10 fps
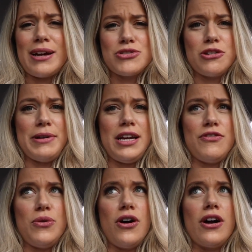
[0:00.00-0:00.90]
like I'm sure many
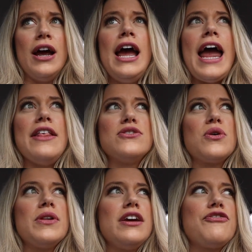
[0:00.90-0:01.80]
of you are. And there's
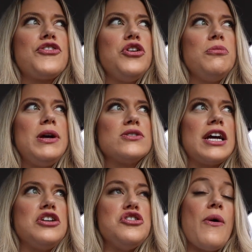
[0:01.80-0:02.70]
only a few meals
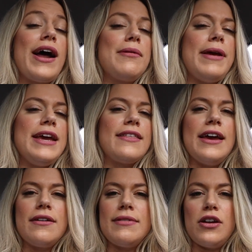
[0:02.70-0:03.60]
I know how to make
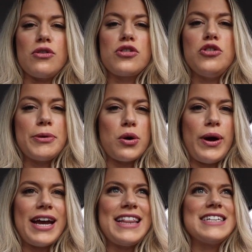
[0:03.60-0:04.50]
like that are super
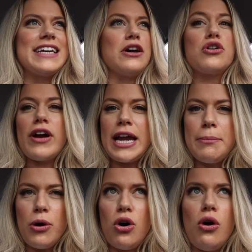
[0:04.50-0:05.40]
quick. And that's like a
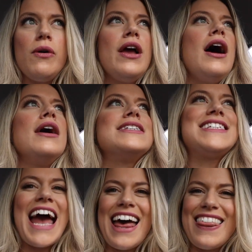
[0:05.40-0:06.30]
grain bowl,
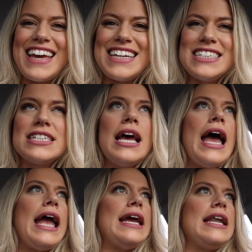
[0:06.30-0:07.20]
salads,
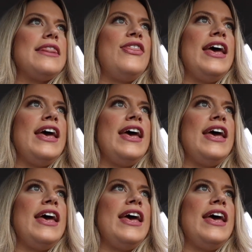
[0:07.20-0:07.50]
and